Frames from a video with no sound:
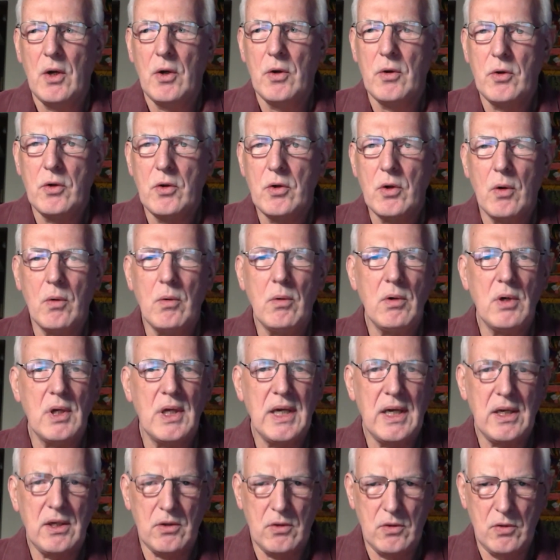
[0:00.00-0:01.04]
don't
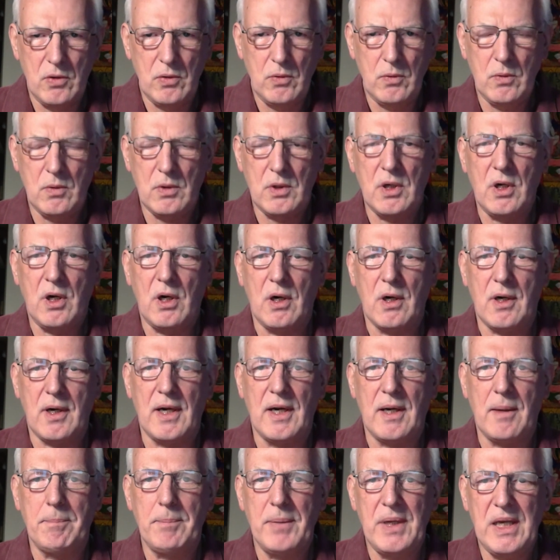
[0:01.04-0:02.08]
get too caught
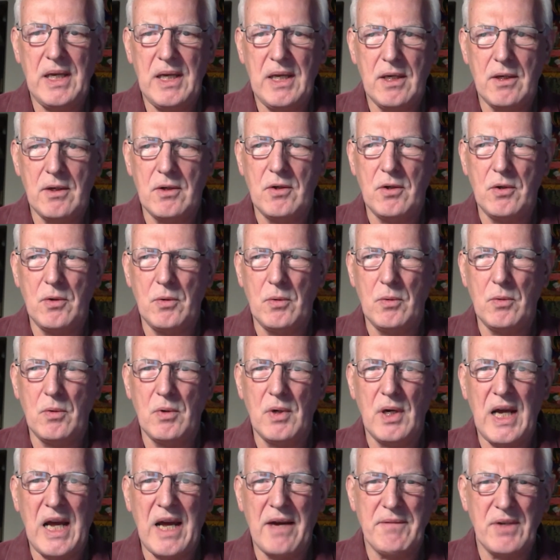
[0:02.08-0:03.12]
up into
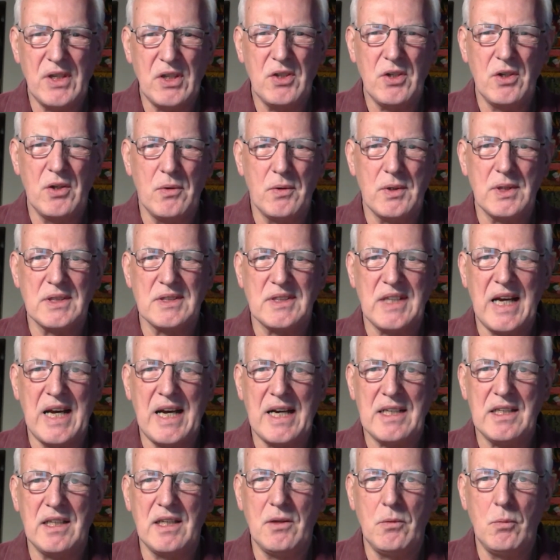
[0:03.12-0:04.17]
having to know
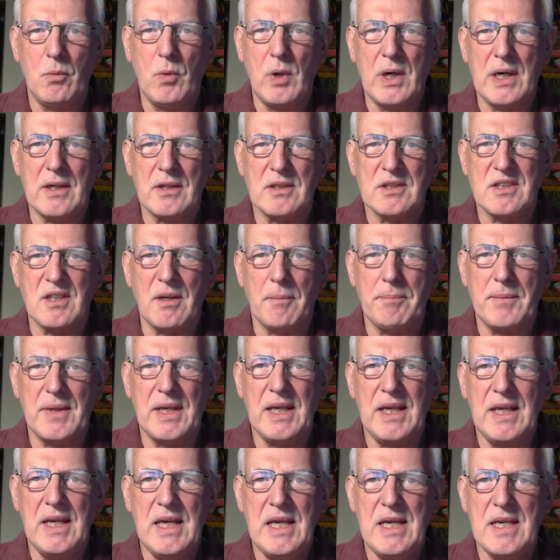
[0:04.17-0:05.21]
exactly where
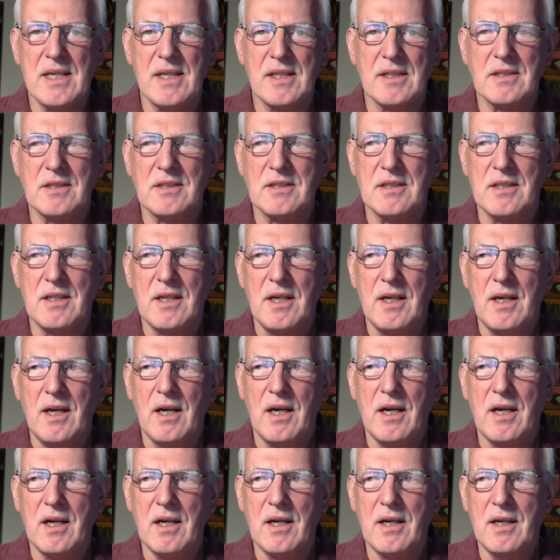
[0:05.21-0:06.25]
something is
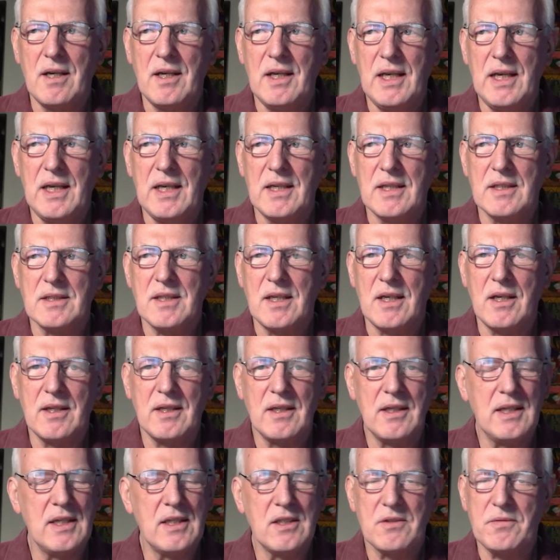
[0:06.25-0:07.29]
in
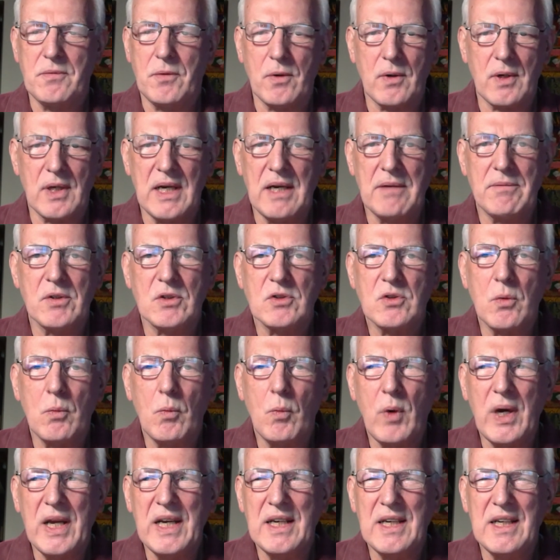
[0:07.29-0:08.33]
these four levels,
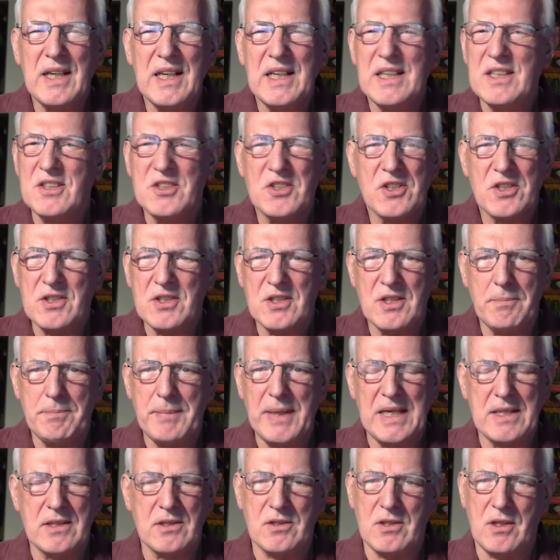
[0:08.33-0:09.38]
when it just
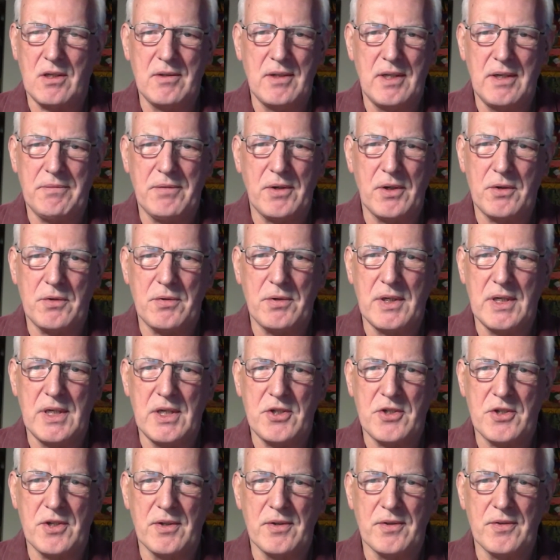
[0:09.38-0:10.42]
depends on different
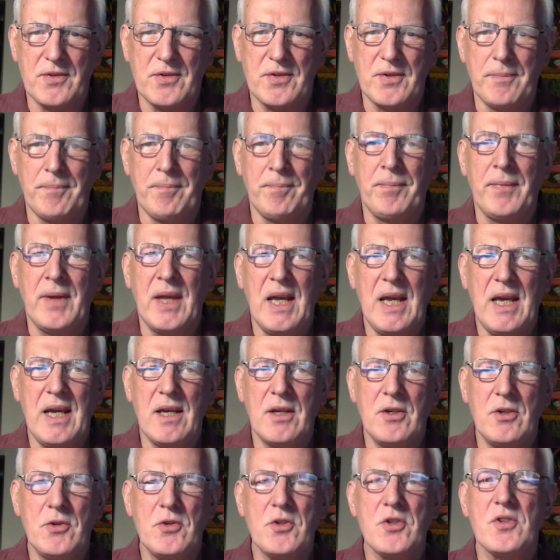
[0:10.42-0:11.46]
traditions, and
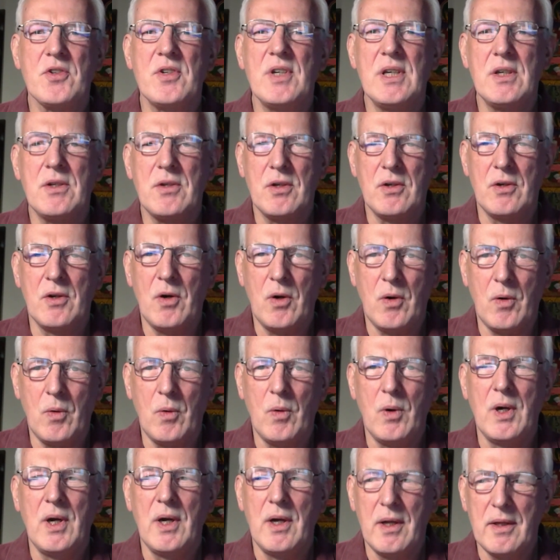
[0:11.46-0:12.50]
you just need to know
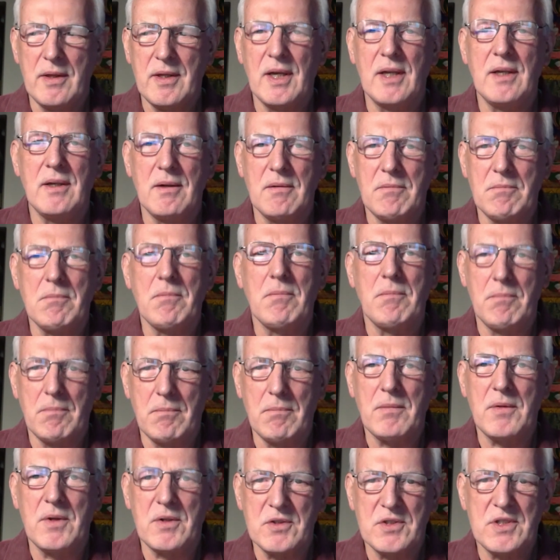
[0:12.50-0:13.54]
that
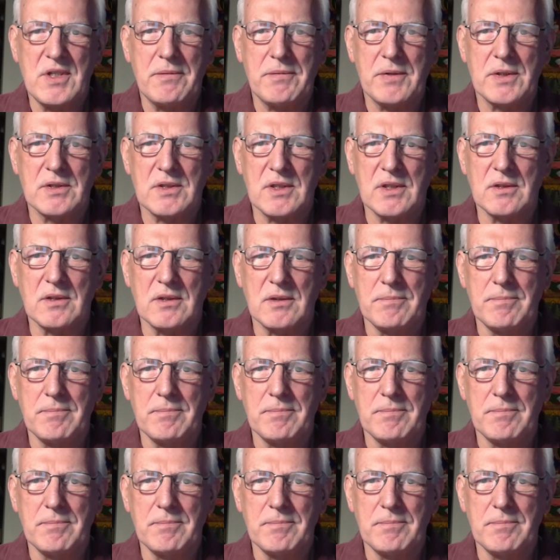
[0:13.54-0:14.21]
there's differences,